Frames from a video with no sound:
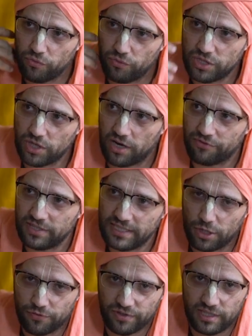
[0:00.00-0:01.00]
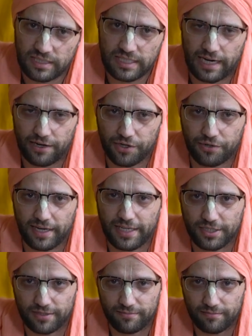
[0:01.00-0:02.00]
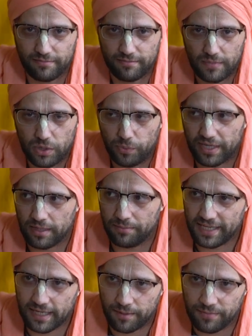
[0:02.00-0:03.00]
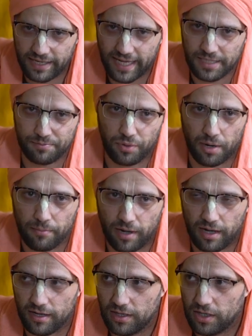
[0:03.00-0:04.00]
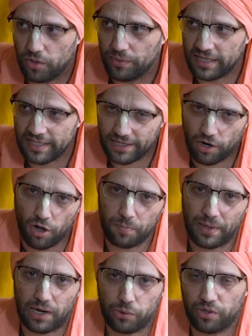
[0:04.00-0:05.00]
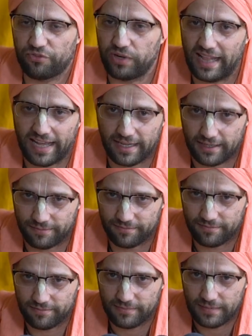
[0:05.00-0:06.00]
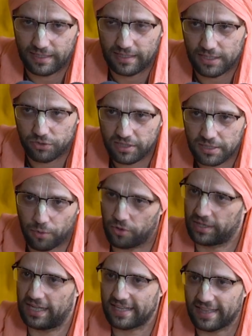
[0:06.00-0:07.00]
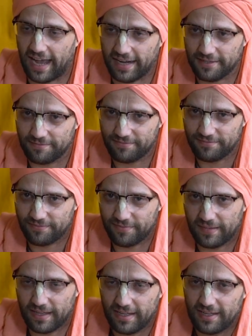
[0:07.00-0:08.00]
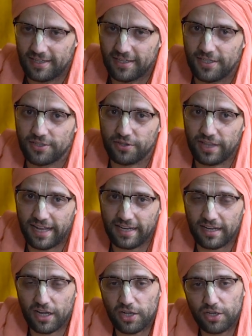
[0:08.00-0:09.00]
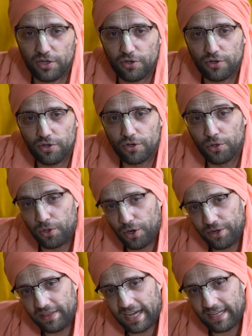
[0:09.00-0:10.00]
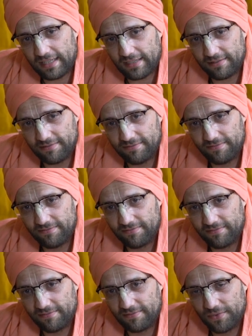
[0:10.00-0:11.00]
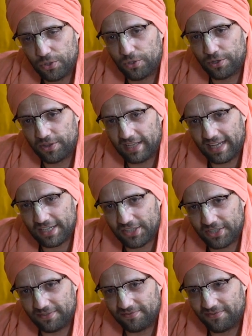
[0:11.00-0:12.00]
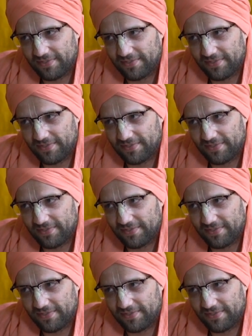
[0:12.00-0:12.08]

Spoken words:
Sovereignty over the entire creation. We can become the next Brahma. We can get all power if we like. So he spoke like that. So then, who heard that? Who heard the lecture?